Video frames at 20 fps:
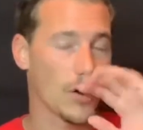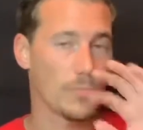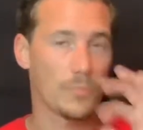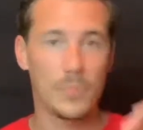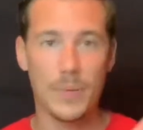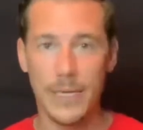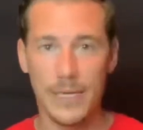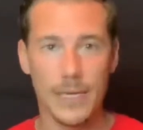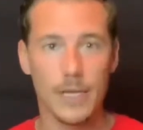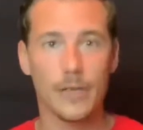
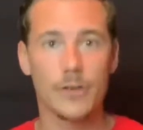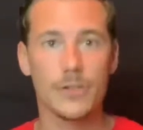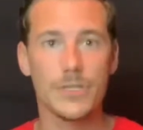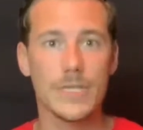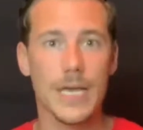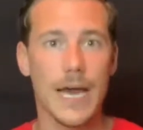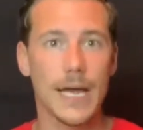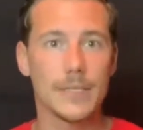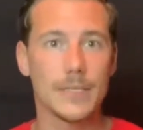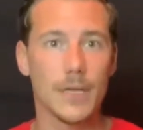picking your
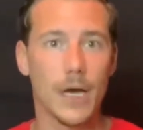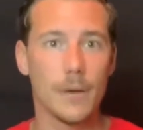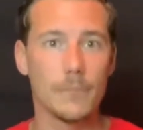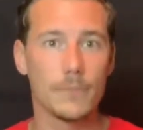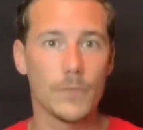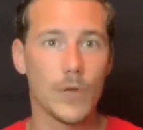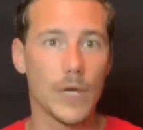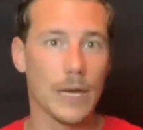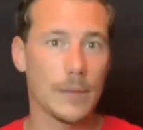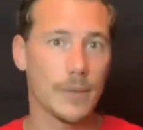signs
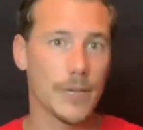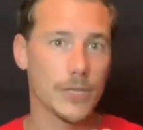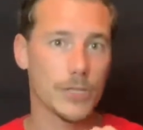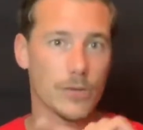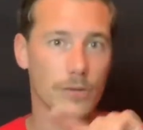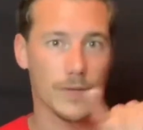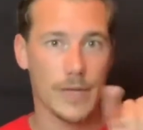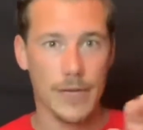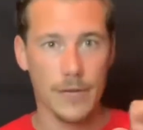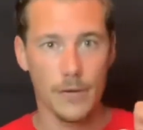up. You got to make
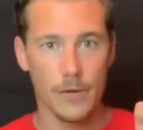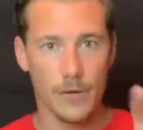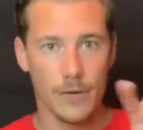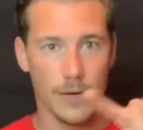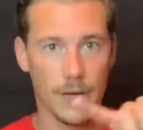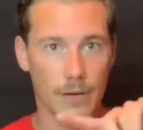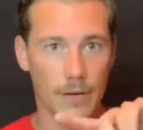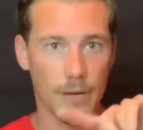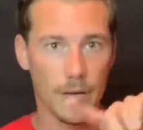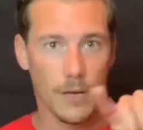sure that
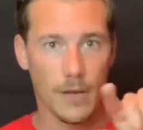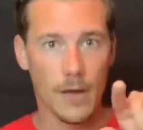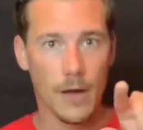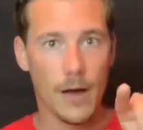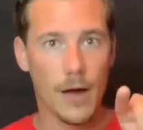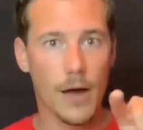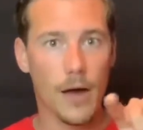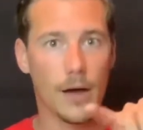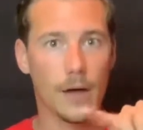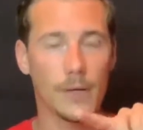
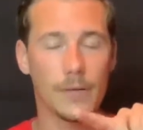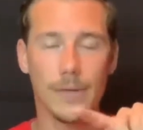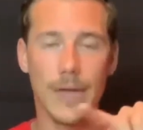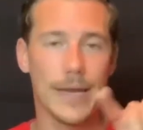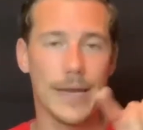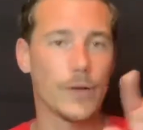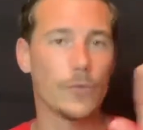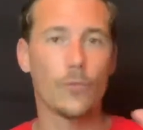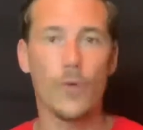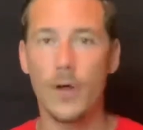
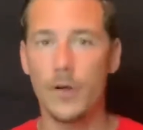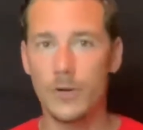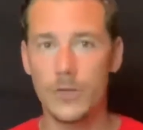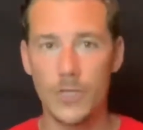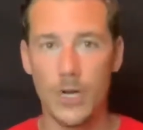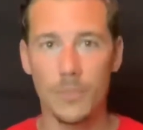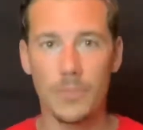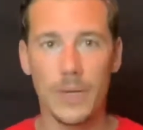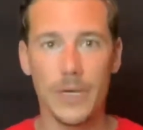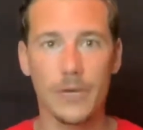any runners
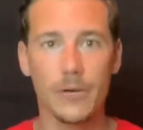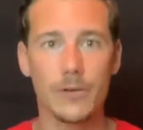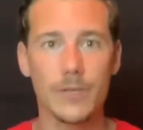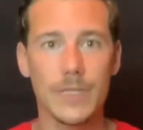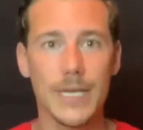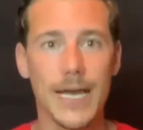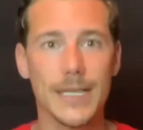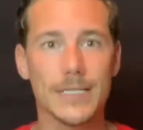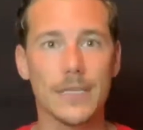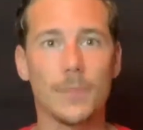aren't picking your
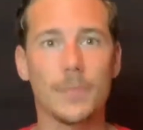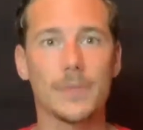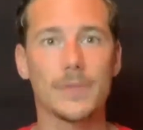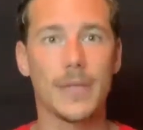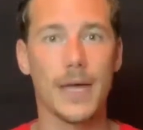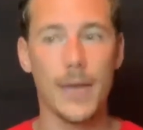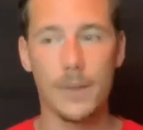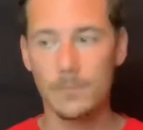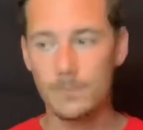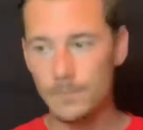signs up. But
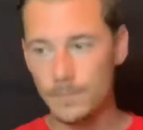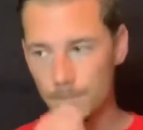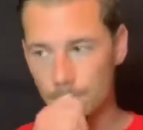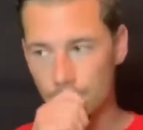then